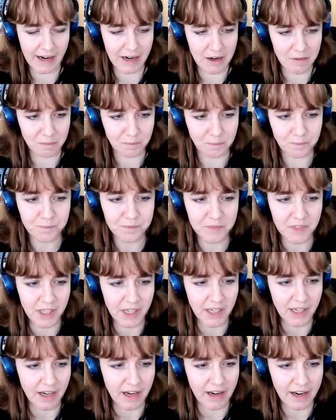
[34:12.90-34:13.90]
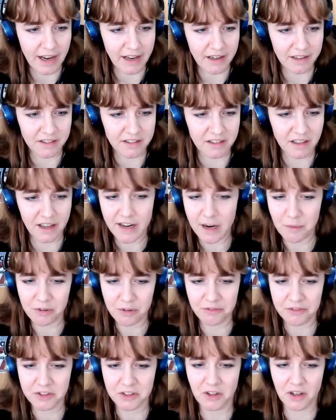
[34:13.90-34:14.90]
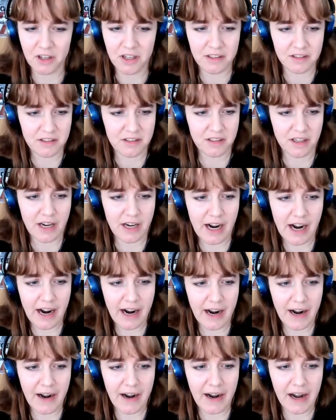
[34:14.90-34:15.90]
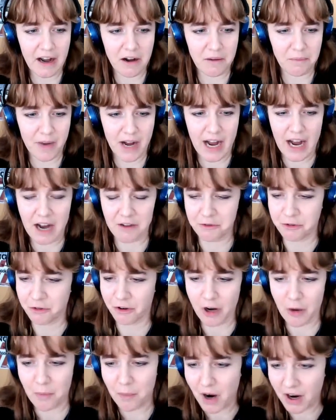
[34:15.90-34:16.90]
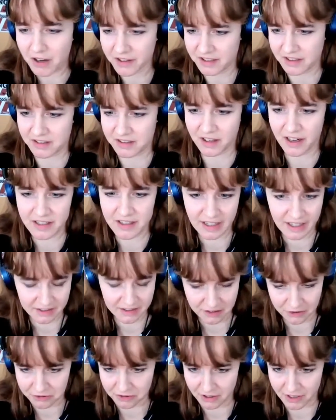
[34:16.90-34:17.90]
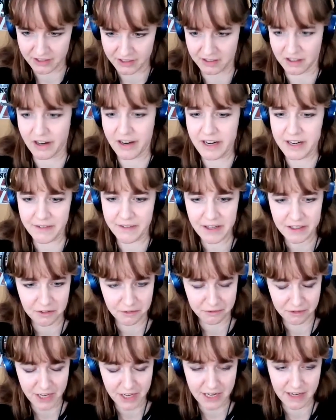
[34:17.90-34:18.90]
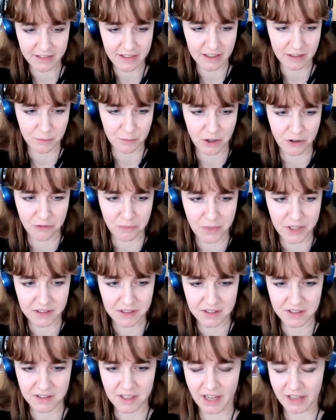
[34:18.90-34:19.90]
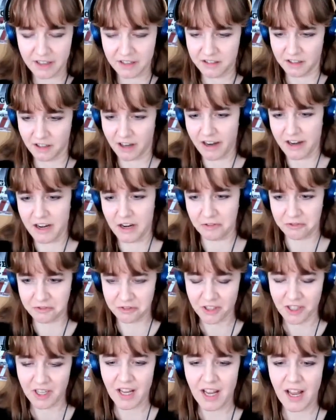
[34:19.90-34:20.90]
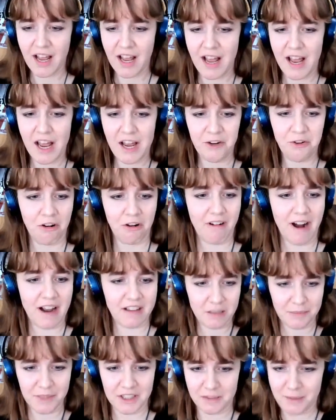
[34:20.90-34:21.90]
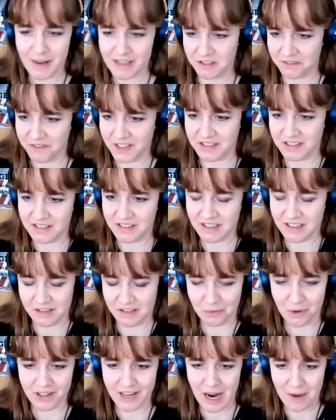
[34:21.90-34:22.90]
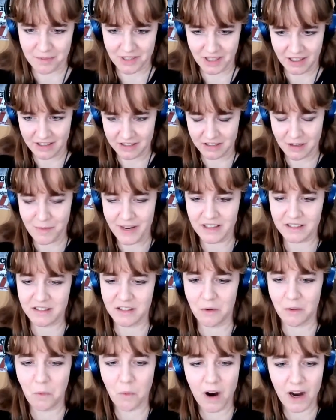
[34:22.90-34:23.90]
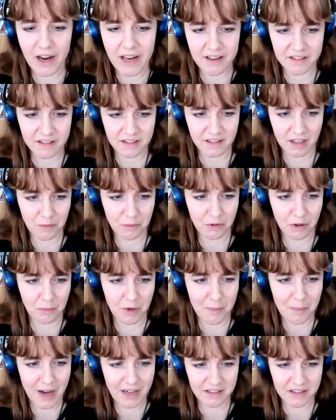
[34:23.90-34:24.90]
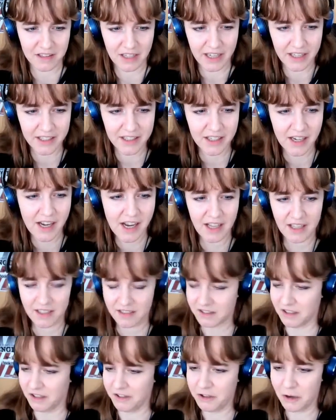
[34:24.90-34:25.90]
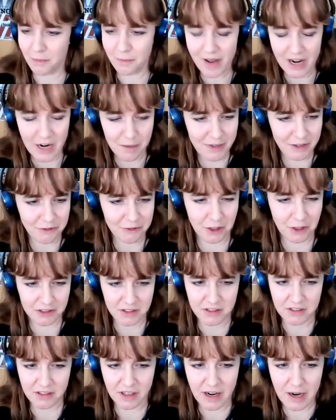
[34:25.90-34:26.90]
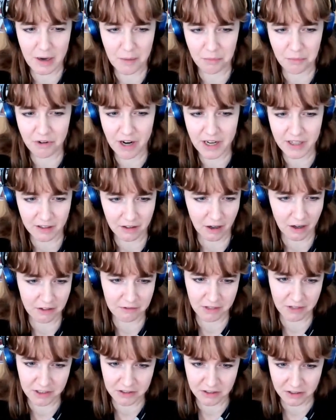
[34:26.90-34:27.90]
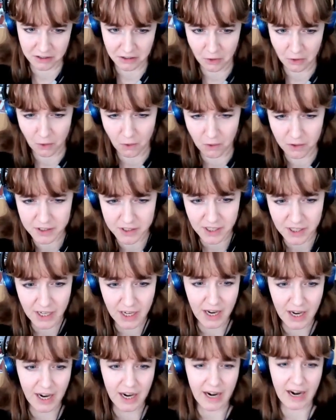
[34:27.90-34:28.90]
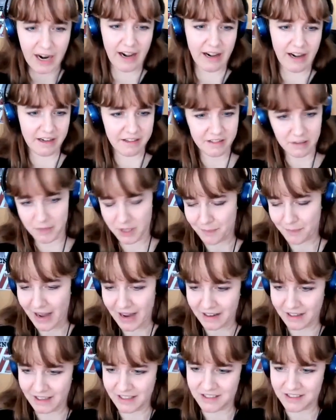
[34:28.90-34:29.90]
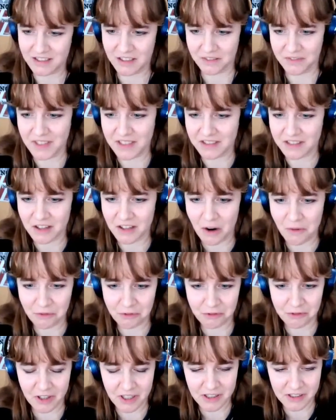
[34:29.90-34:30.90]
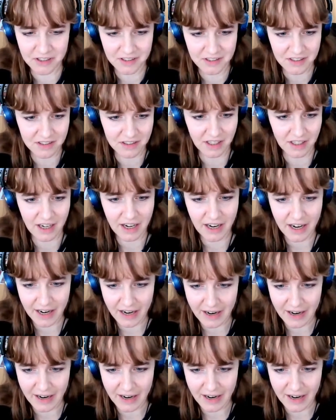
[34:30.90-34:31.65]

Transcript: And a number of scholars have drawn on Marxist ideas to try to kind of intervene in these movements and to kind of draw out some of the specificities of what capitalism is and why it's so problematic. So John Bellamy Foster, Brett Clark, Richard York, and some of the panelists at this conference,